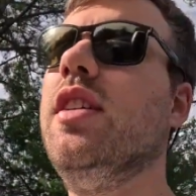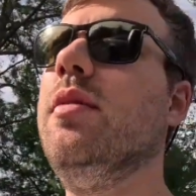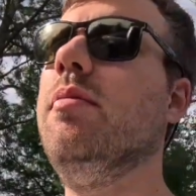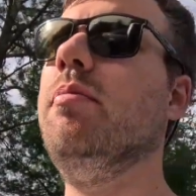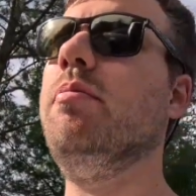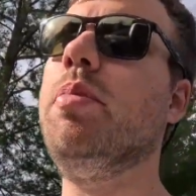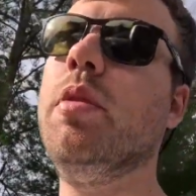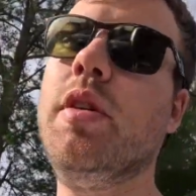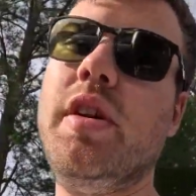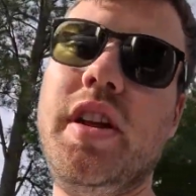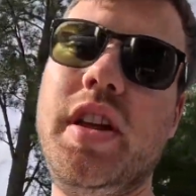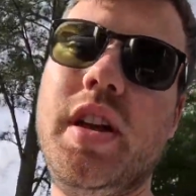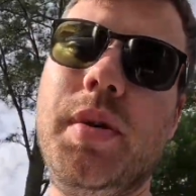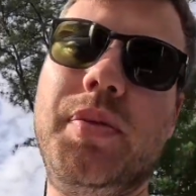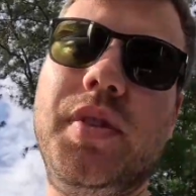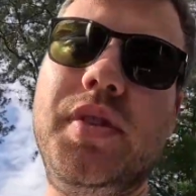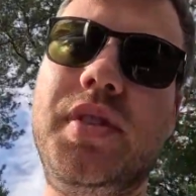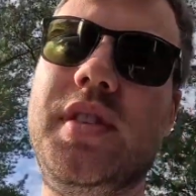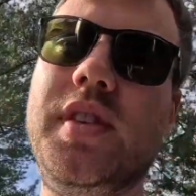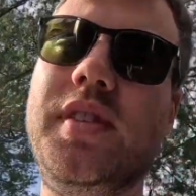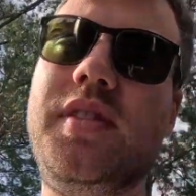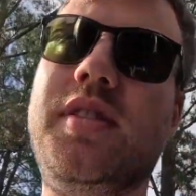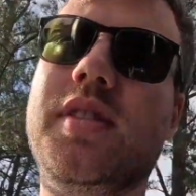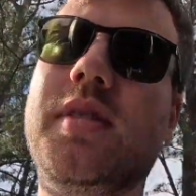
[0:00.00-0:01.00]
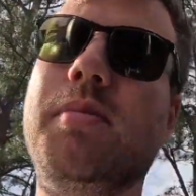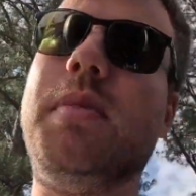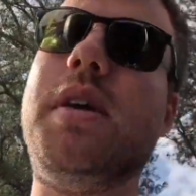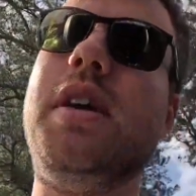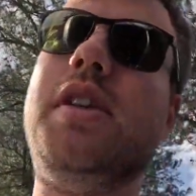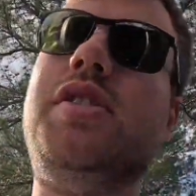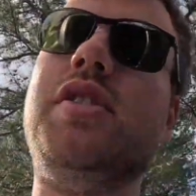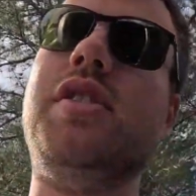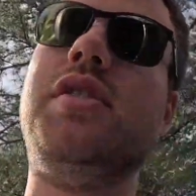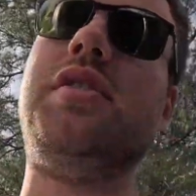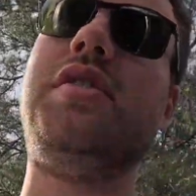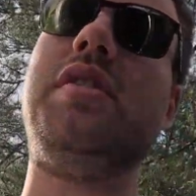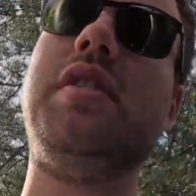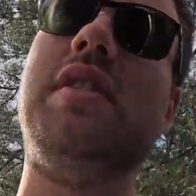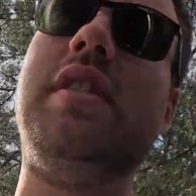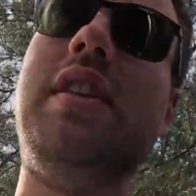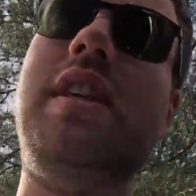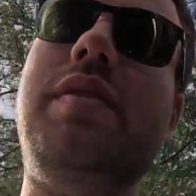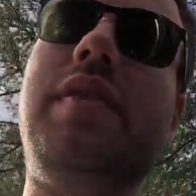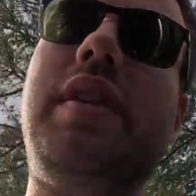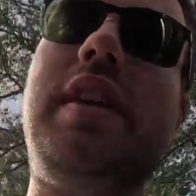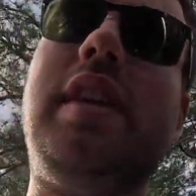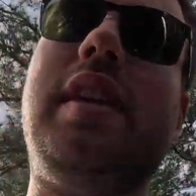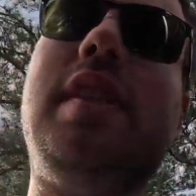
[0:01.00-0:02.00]
burning up the system by just
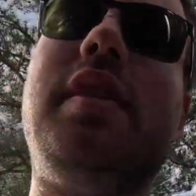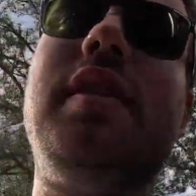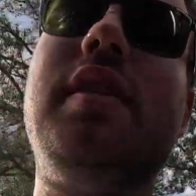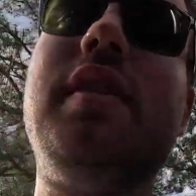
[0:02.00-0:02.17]
leaving it